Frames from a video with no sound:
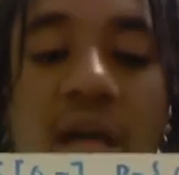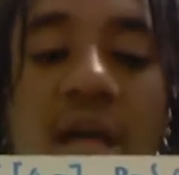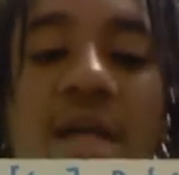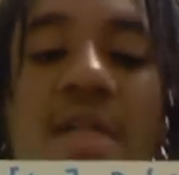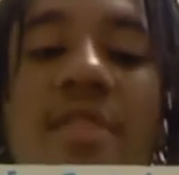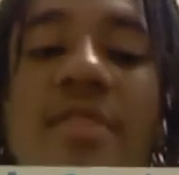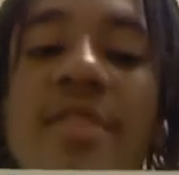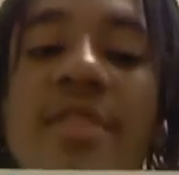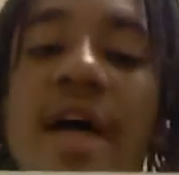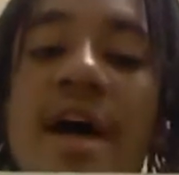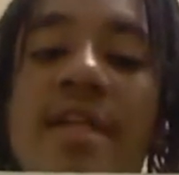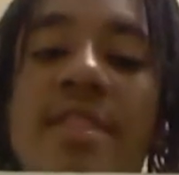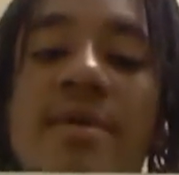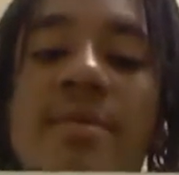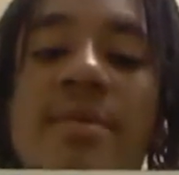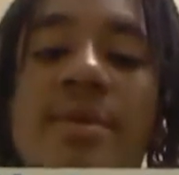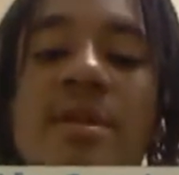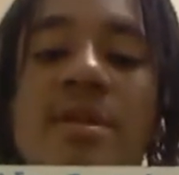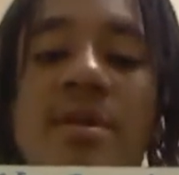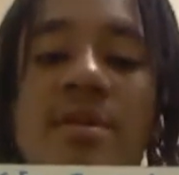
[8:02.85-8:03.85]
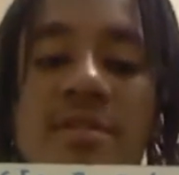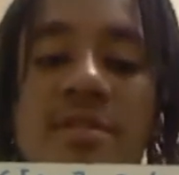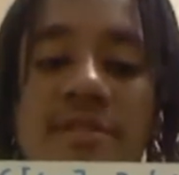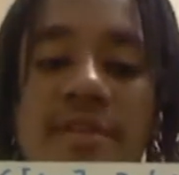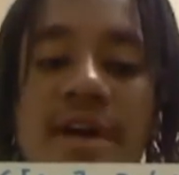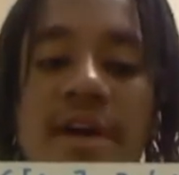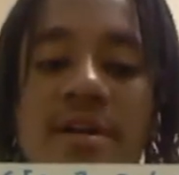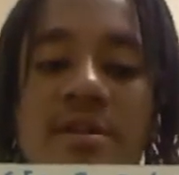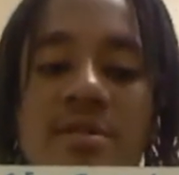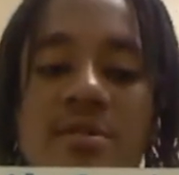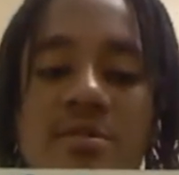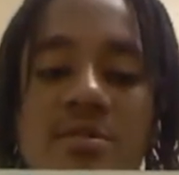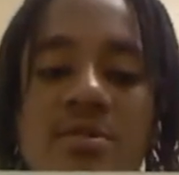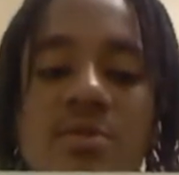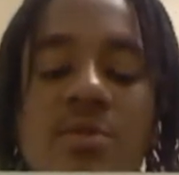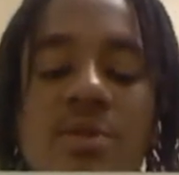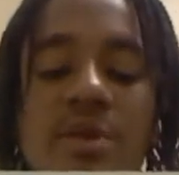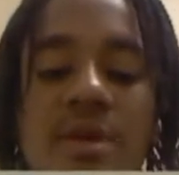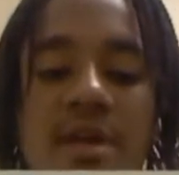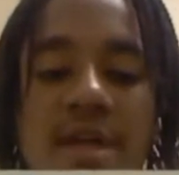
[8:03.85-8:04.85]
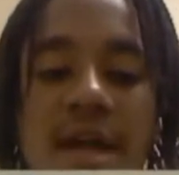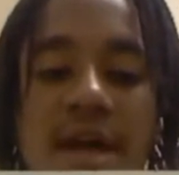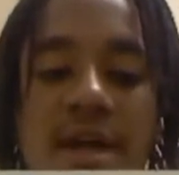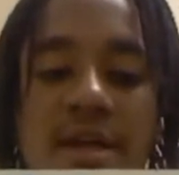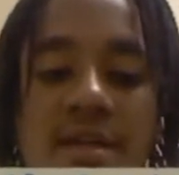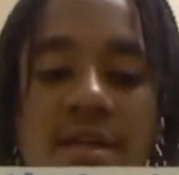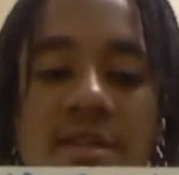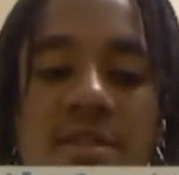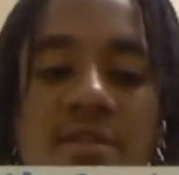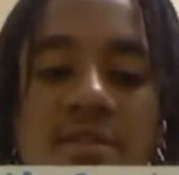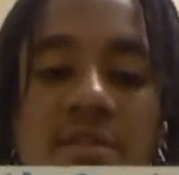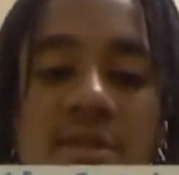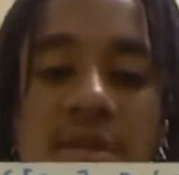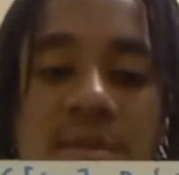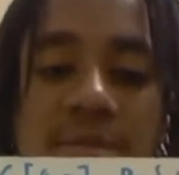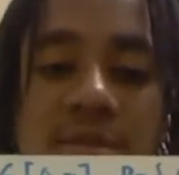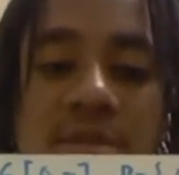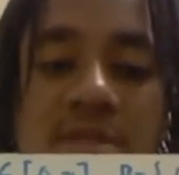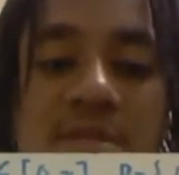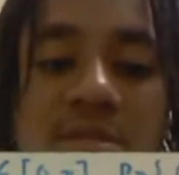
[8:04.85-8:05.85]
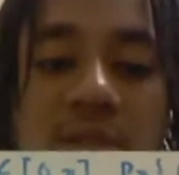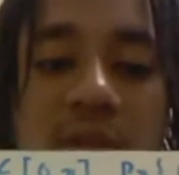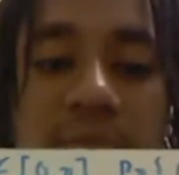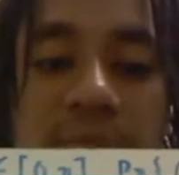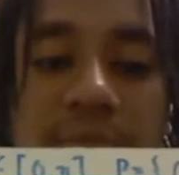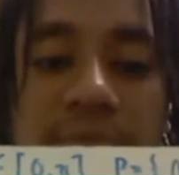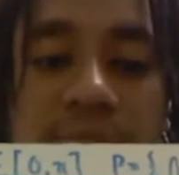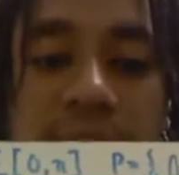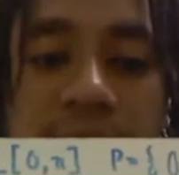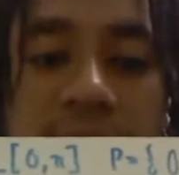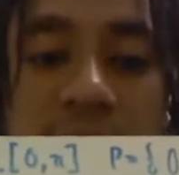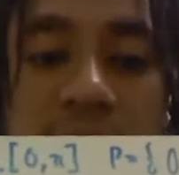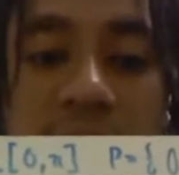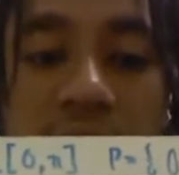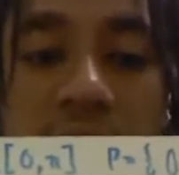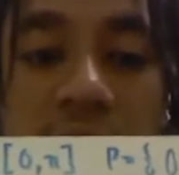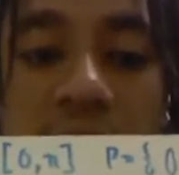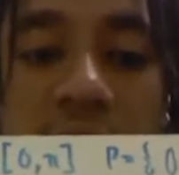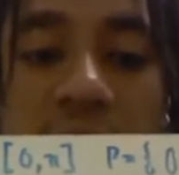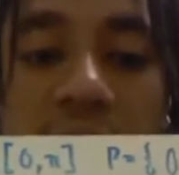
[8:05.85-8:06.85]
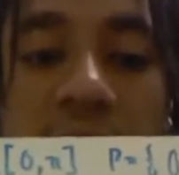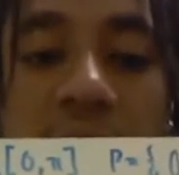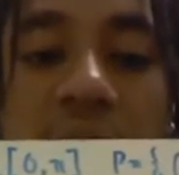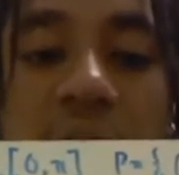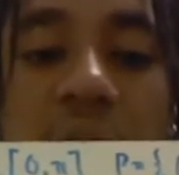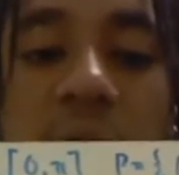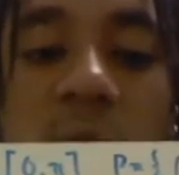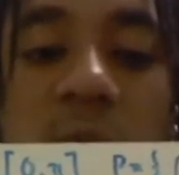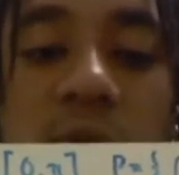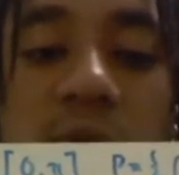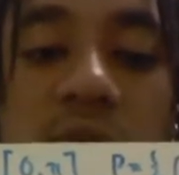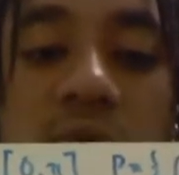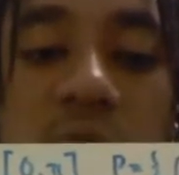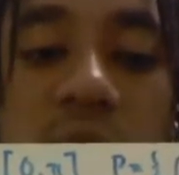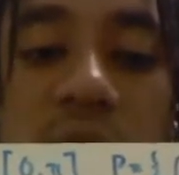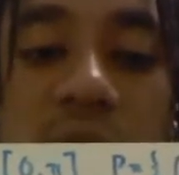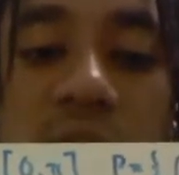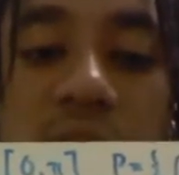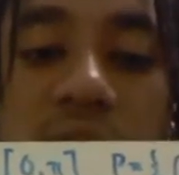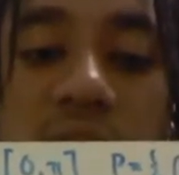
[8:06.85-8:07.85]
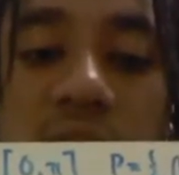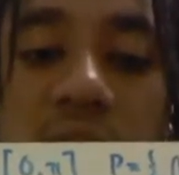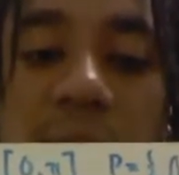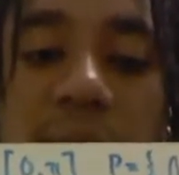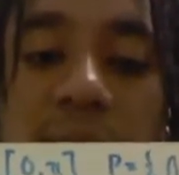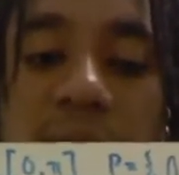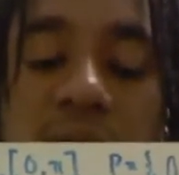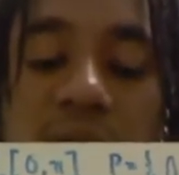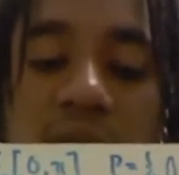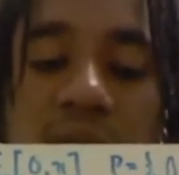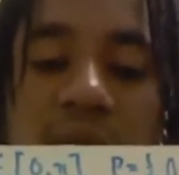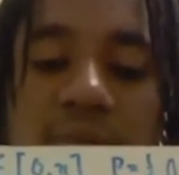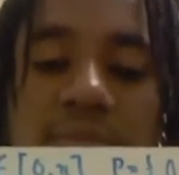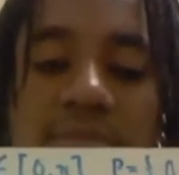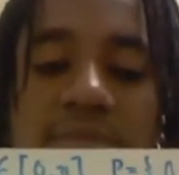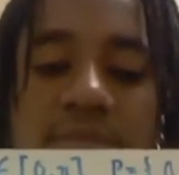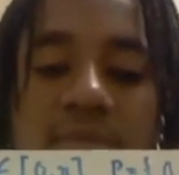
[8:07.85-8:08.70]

Now that we know the values, we can calculate the Riemann sum, which will be